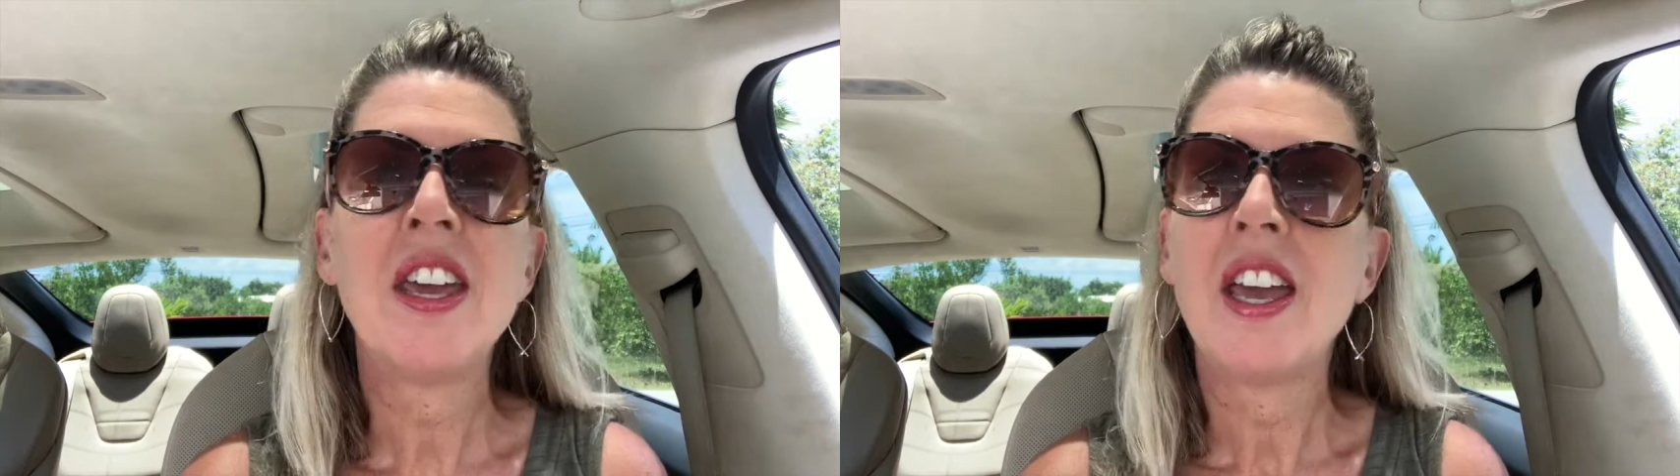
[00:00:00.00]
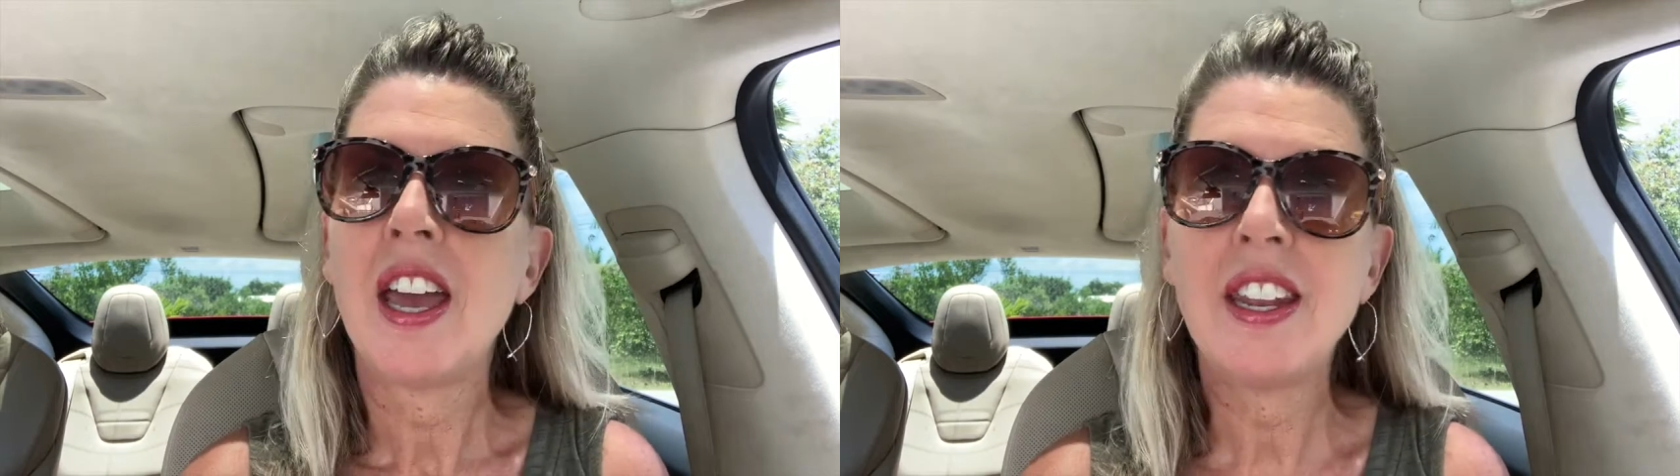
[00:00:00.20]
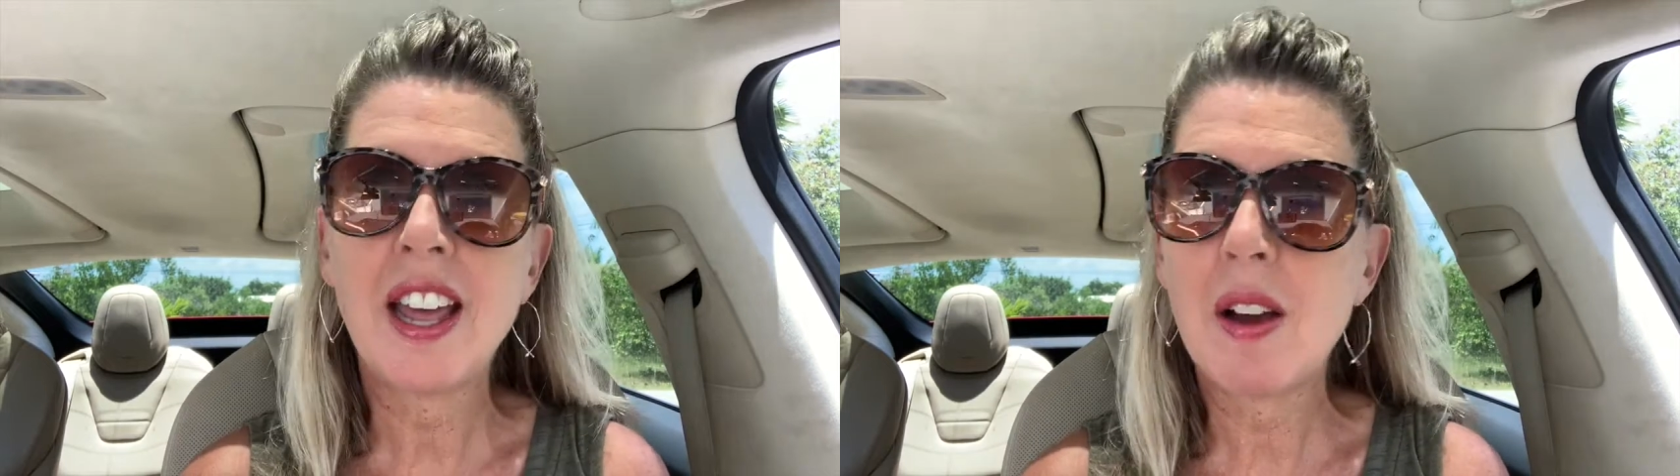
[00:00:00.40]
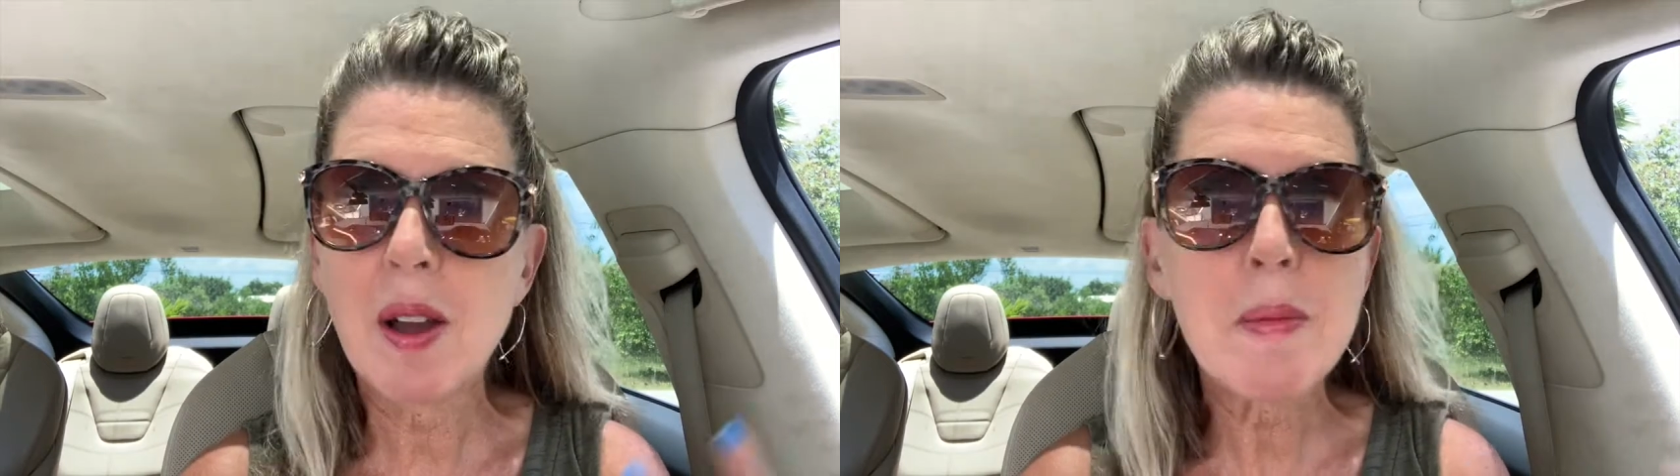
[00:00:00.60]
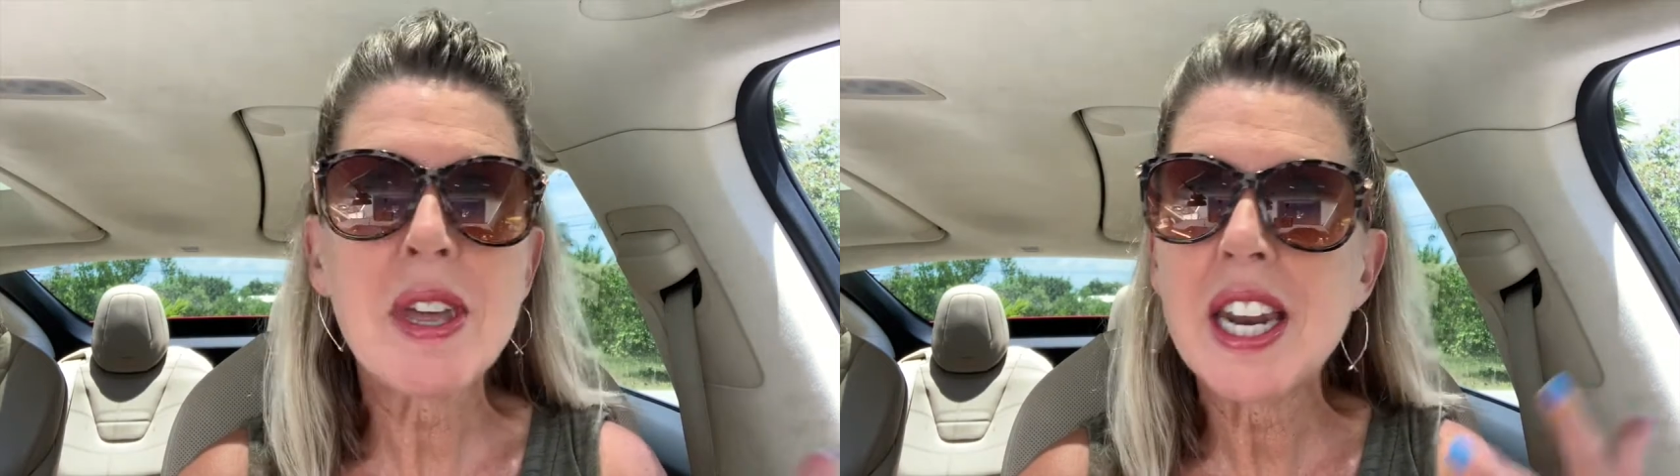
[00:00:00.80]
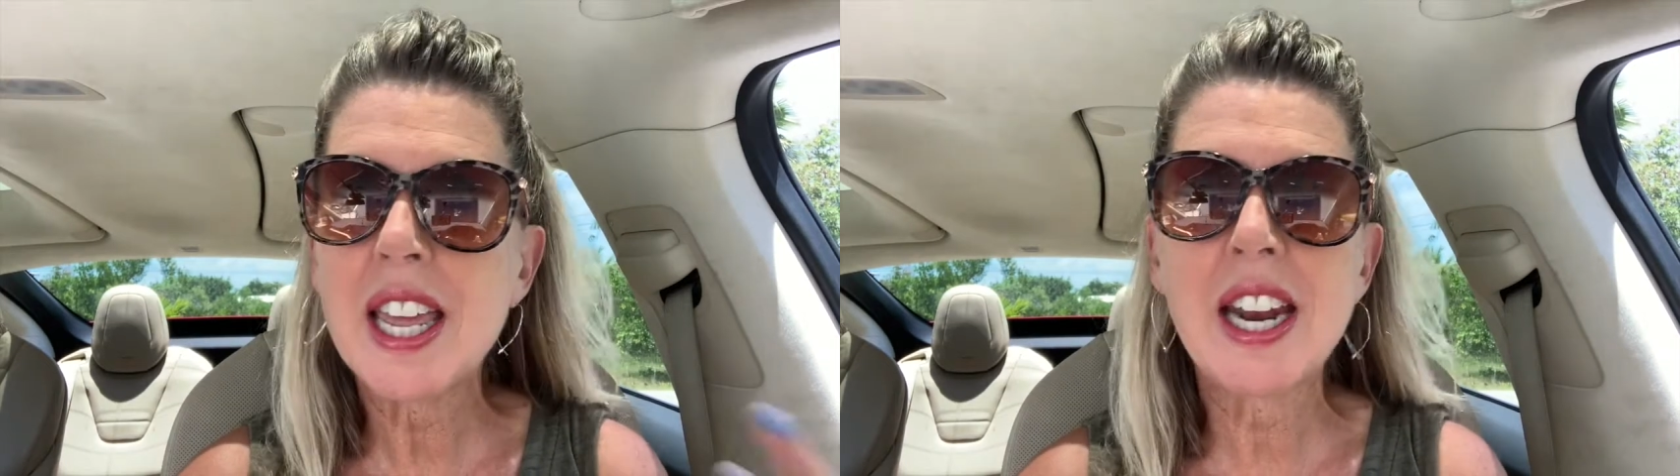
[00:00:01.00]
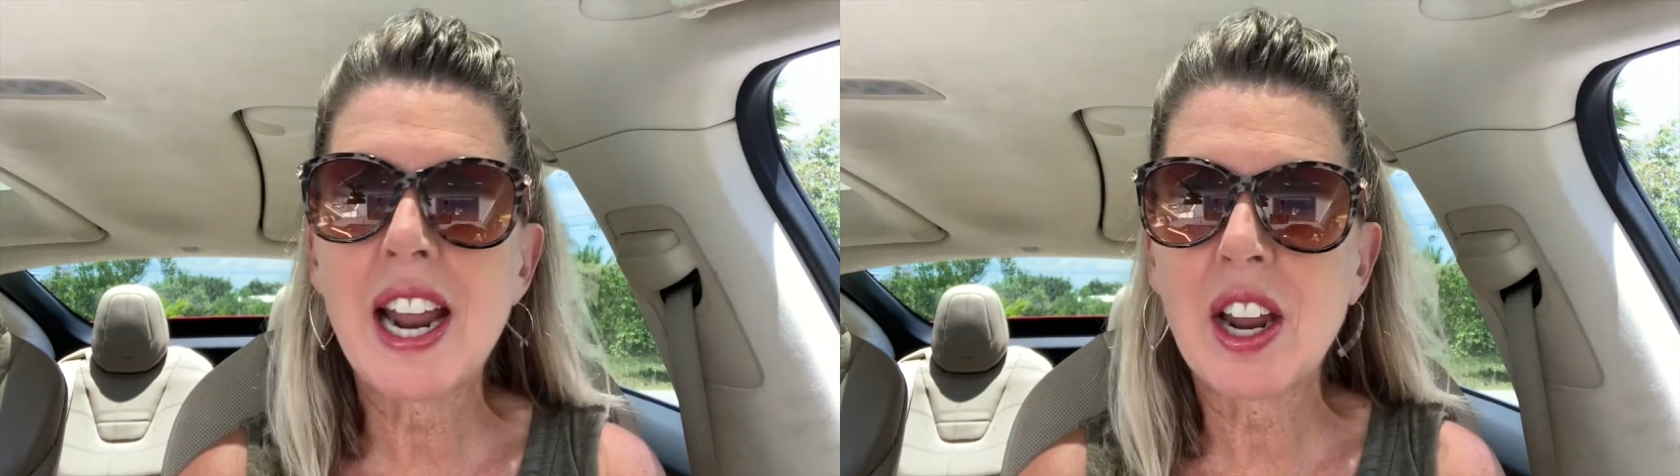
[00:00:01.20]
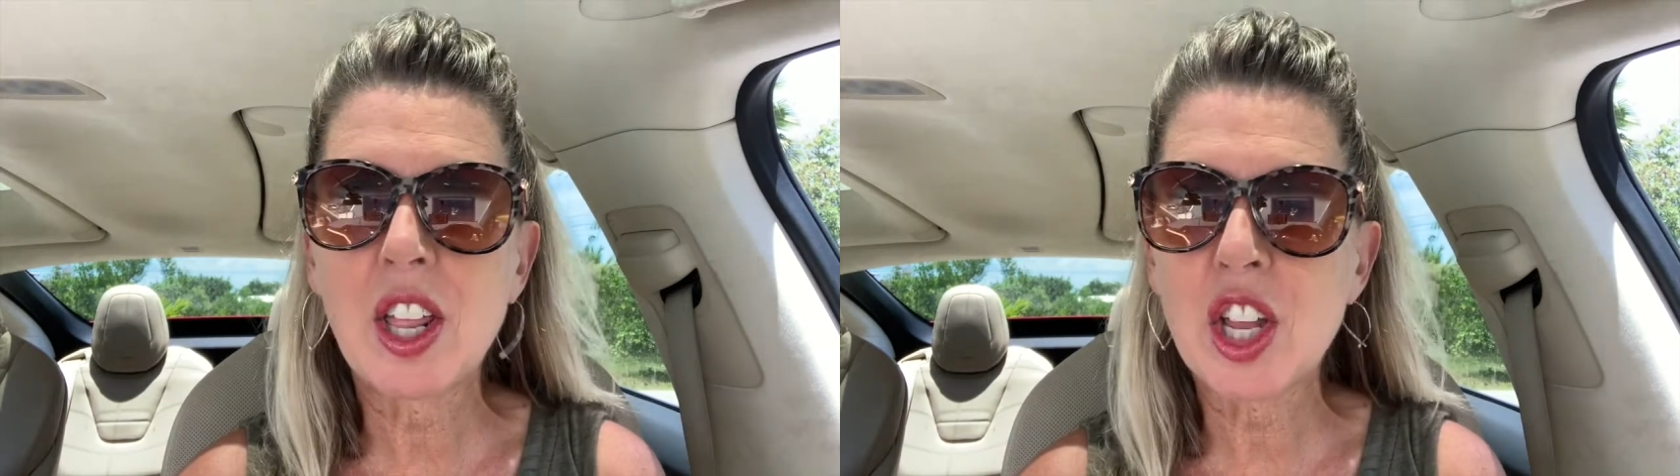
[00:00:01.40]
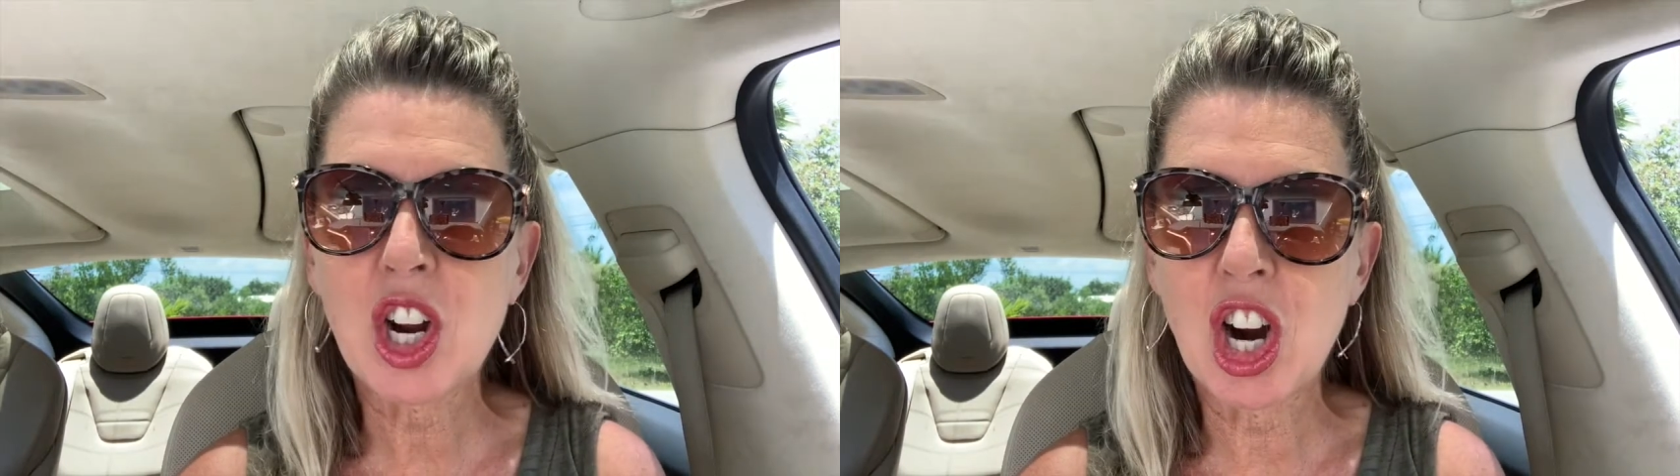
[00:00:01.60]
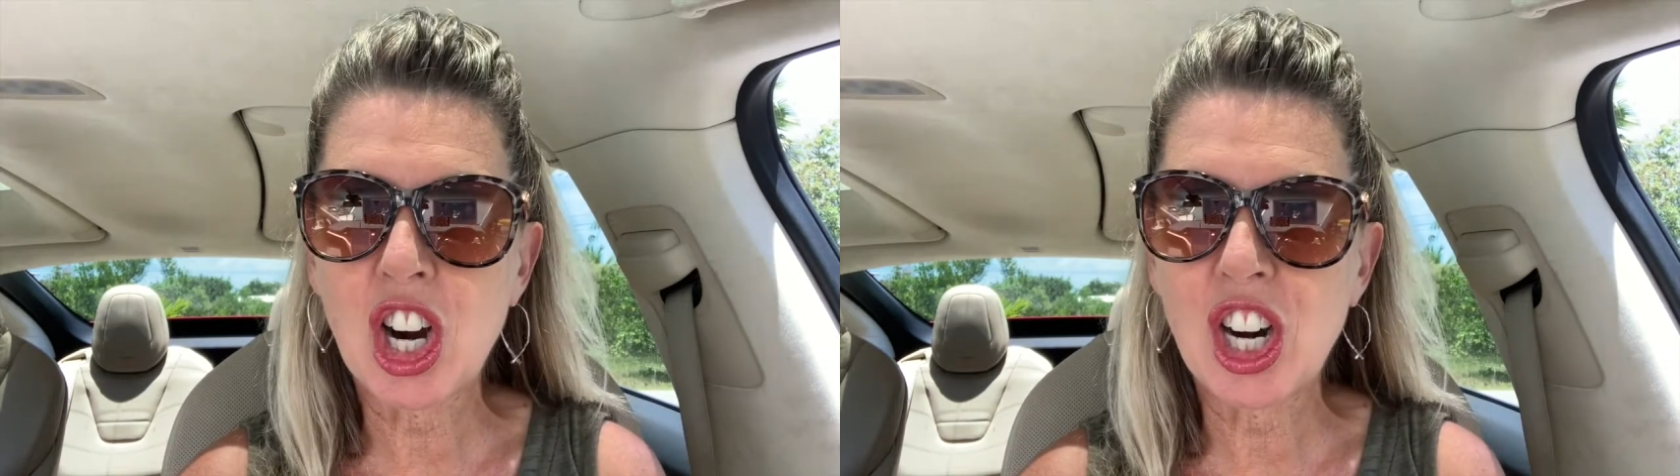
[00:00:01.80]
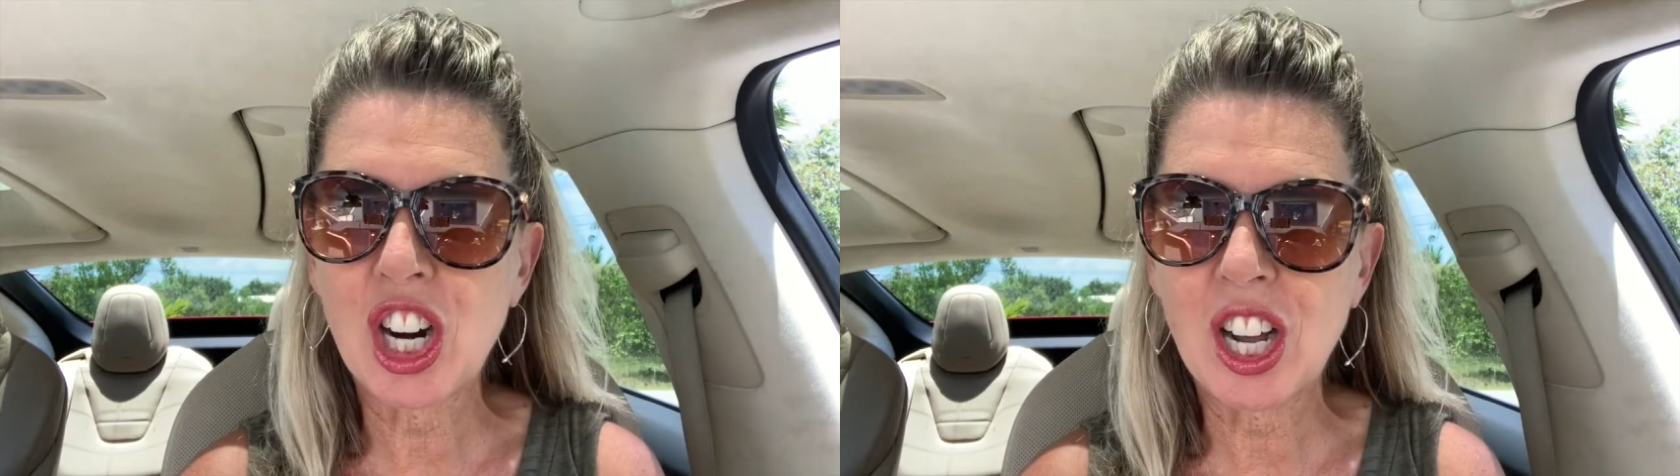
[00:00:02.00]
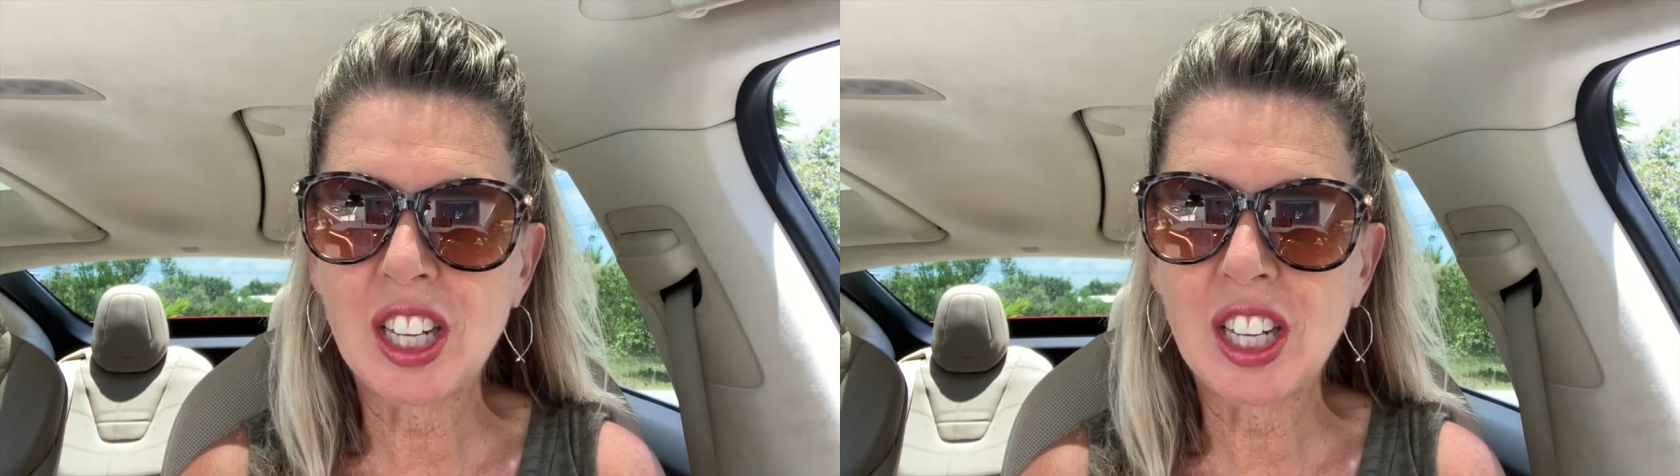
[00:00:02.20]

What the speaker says: And now I've been in and out of the car